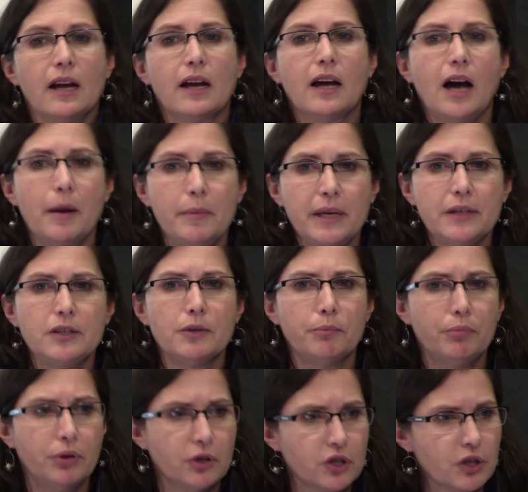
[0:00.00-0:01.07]
come in to
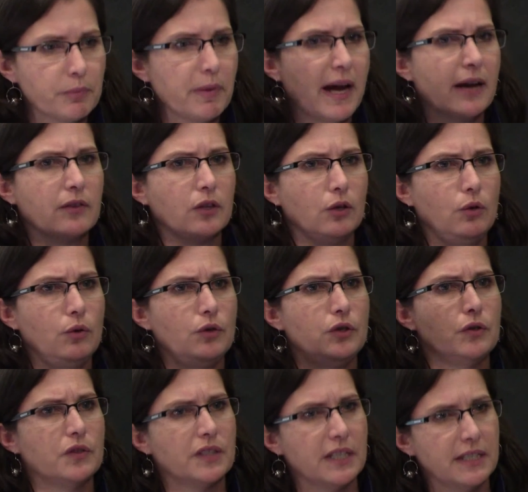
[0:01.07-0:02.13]
push back the
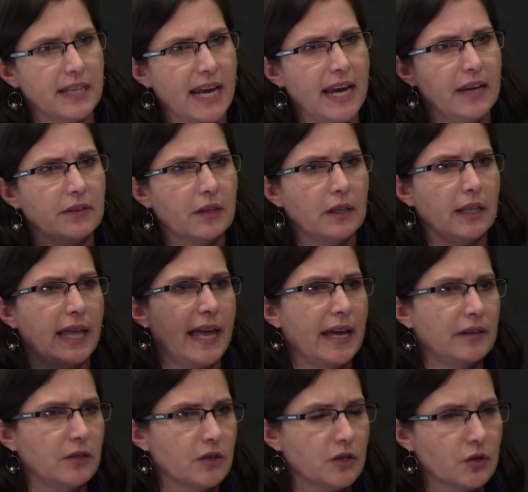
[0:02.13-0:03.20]
Hutus, to take the
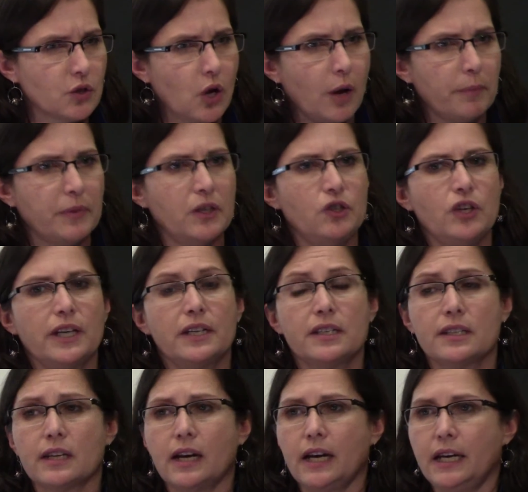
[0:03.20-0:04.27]
land, to stop the
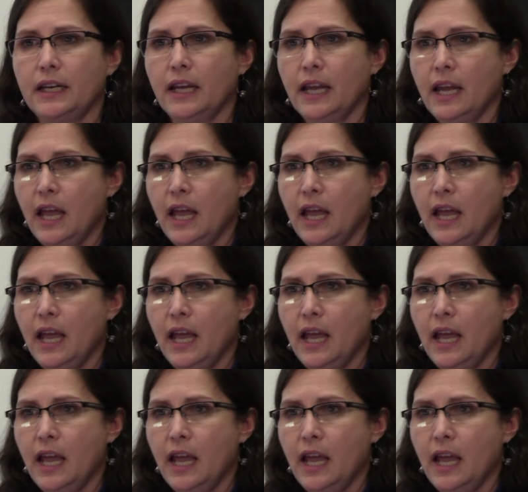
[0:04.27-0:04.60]
genocide.